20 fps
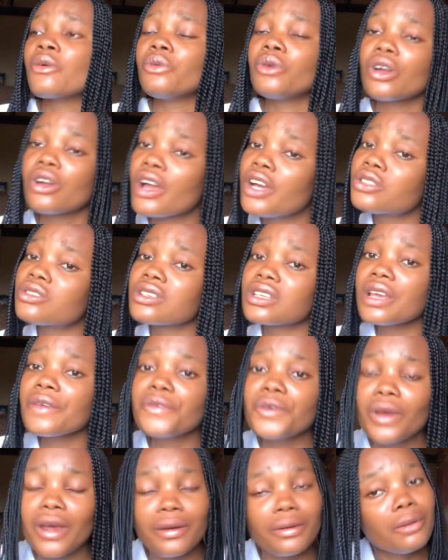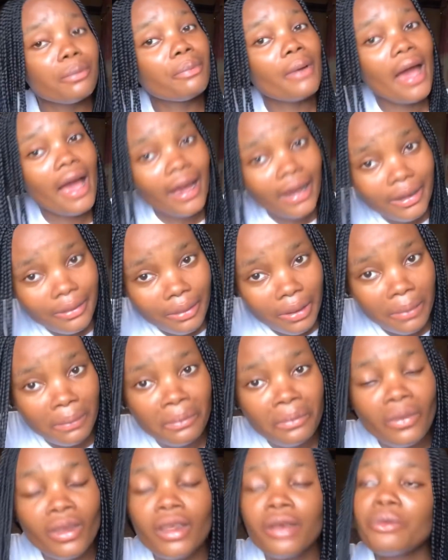We are going to give you a repair
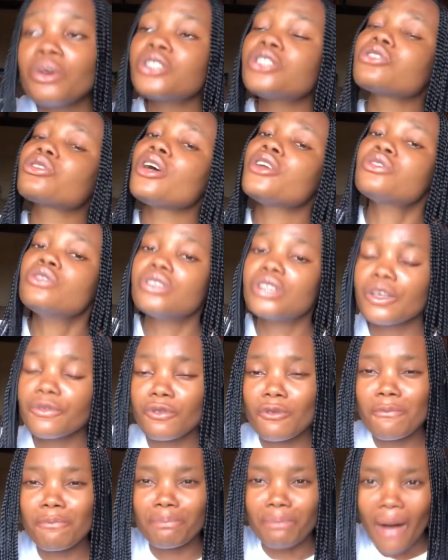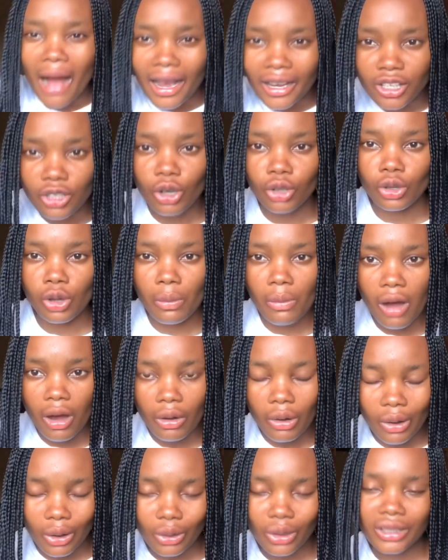cream, which is going to give you back your
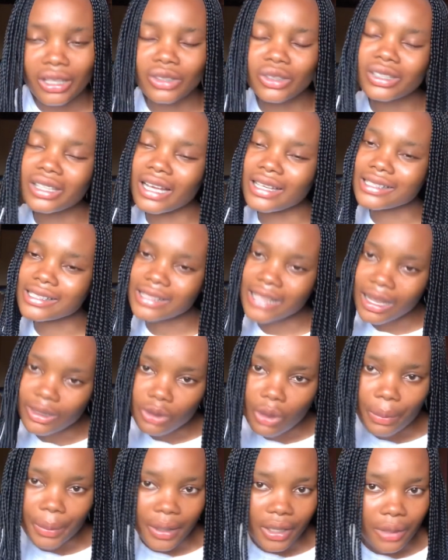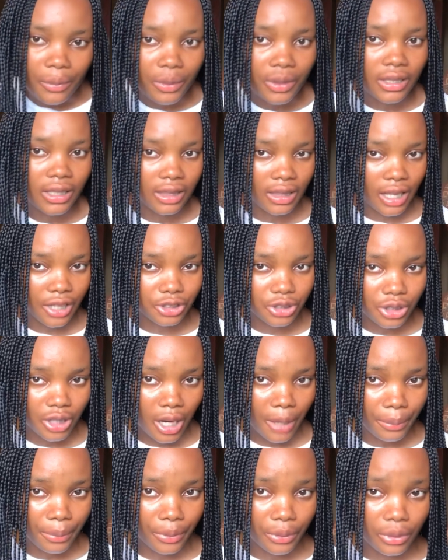normal color, then you can start up again with a
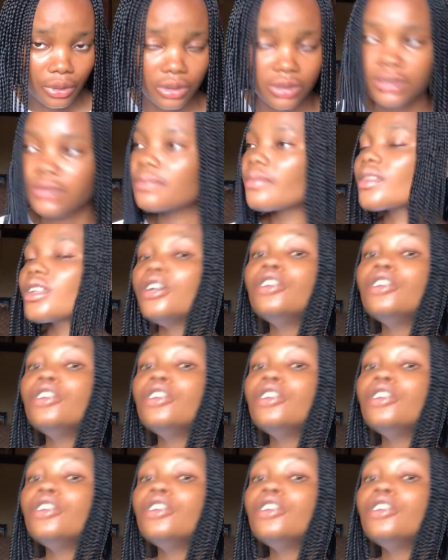natural product.